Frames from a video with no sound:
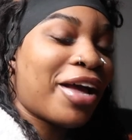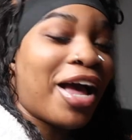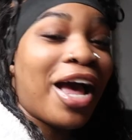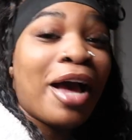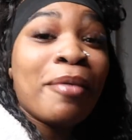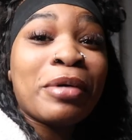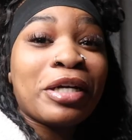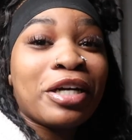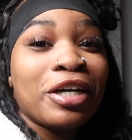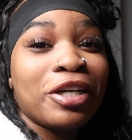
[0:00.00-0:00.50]

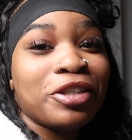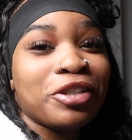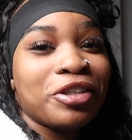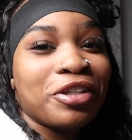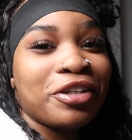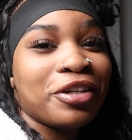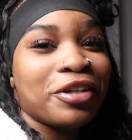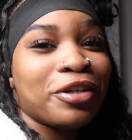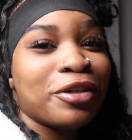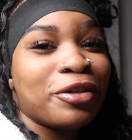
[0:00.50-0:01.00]
I'm a country
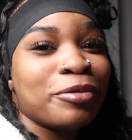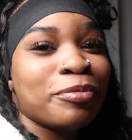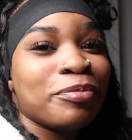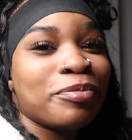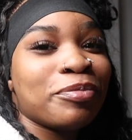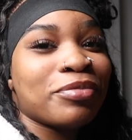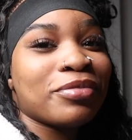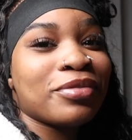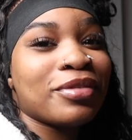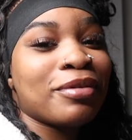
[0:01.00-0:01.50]
girl.
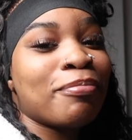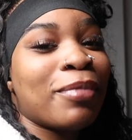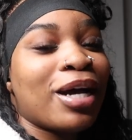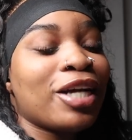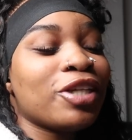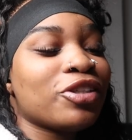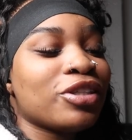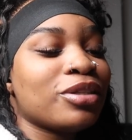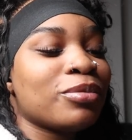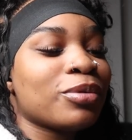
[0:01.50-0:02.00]

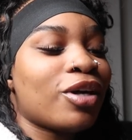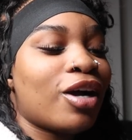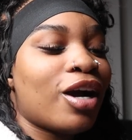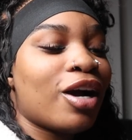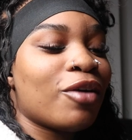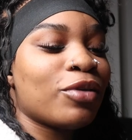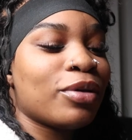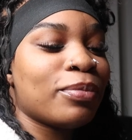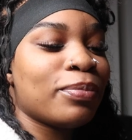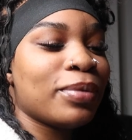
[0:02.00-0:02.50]
My dream
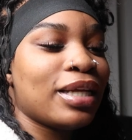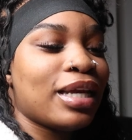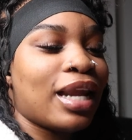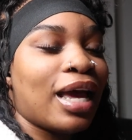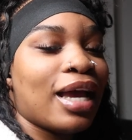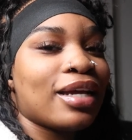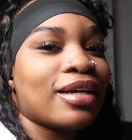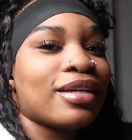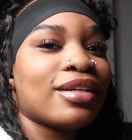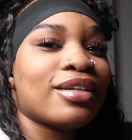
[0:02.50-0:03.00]
car would be
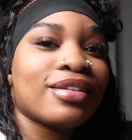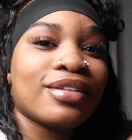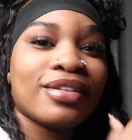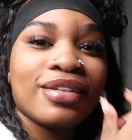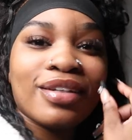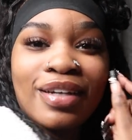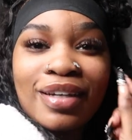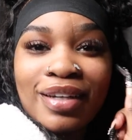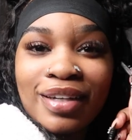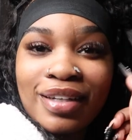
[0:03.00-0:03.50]
like
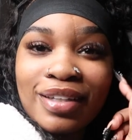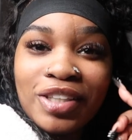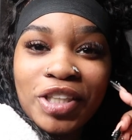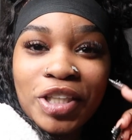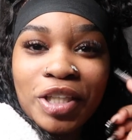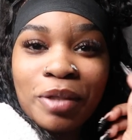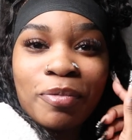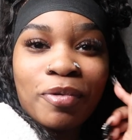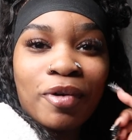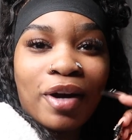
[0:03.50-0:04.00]
a
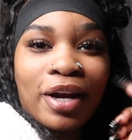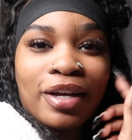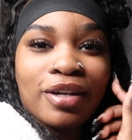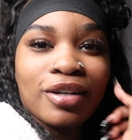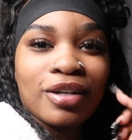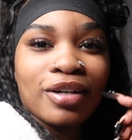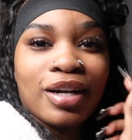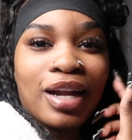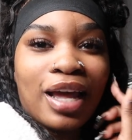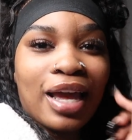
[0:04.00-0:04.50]
Jeep
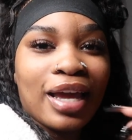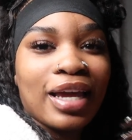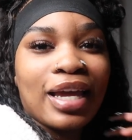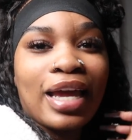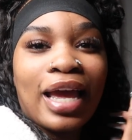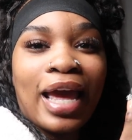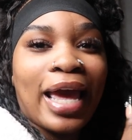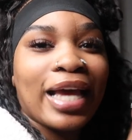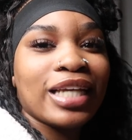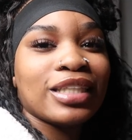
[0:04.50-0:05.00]
Wrangler. Like
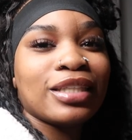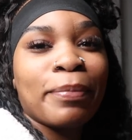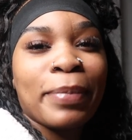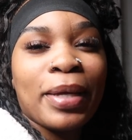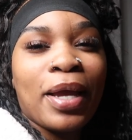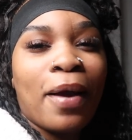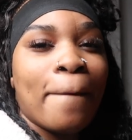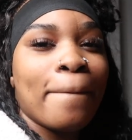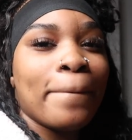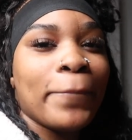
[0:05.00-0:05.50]
it has to
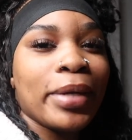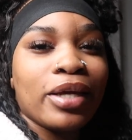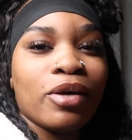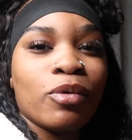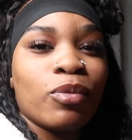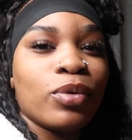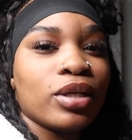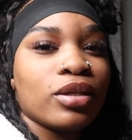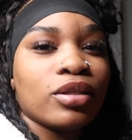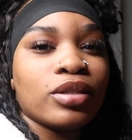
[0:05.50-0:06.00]
be on big
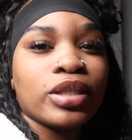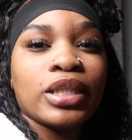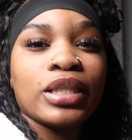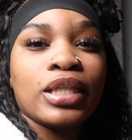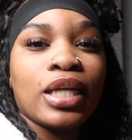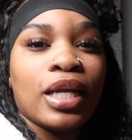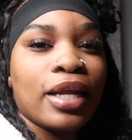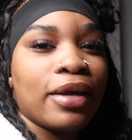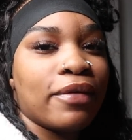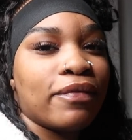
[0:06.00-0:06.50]
wheels,
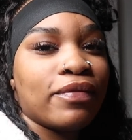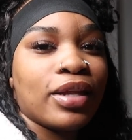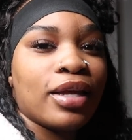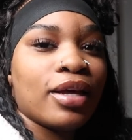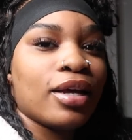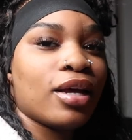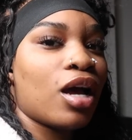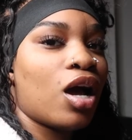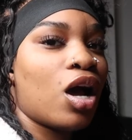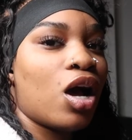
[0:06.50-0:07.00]

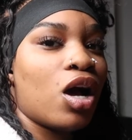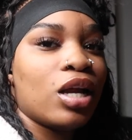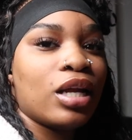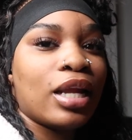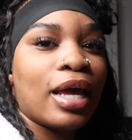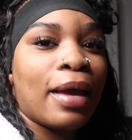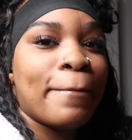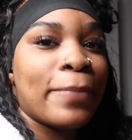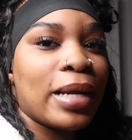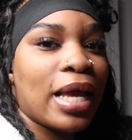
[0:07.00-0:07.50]
lifted, all
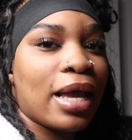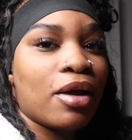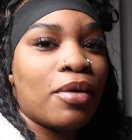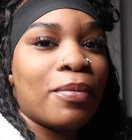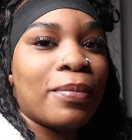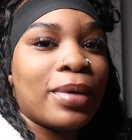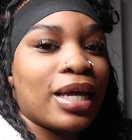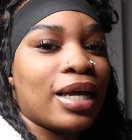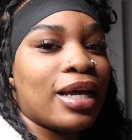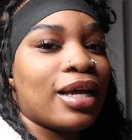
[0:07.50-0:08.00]
that, black
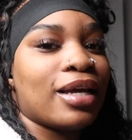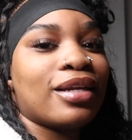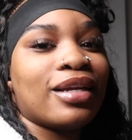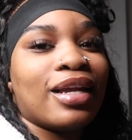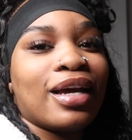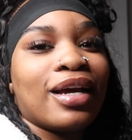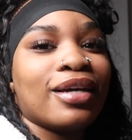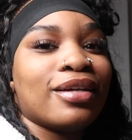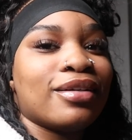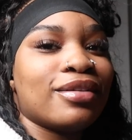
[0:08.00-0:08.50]
on black.
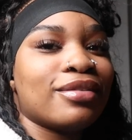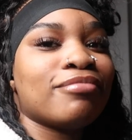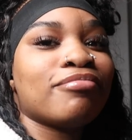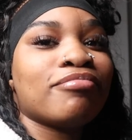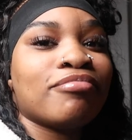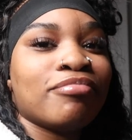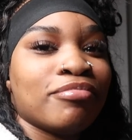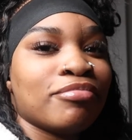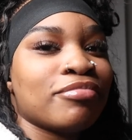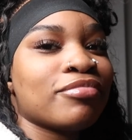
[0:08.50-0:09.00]
Like
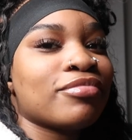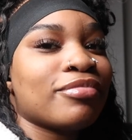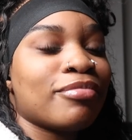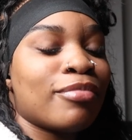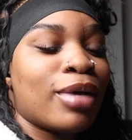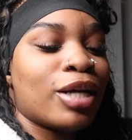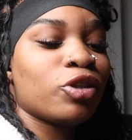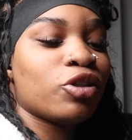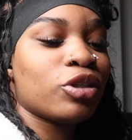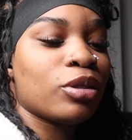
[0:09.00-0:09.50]

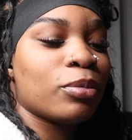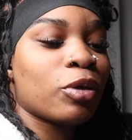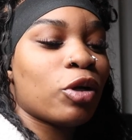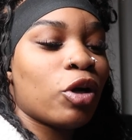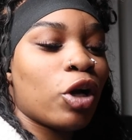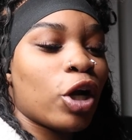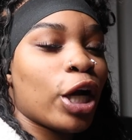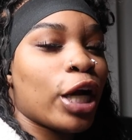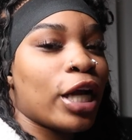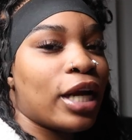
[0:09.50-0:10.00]
my dream
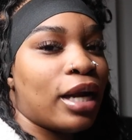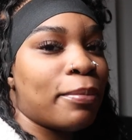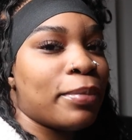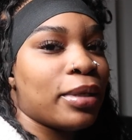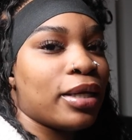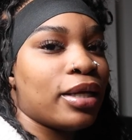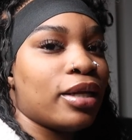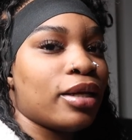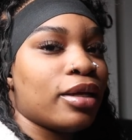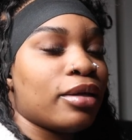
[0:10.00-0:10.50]
car, and
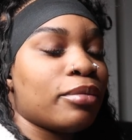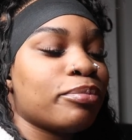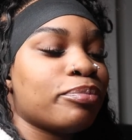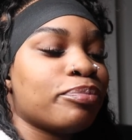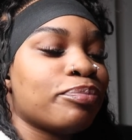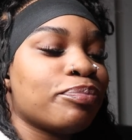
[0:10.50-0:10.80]
I'ma get it.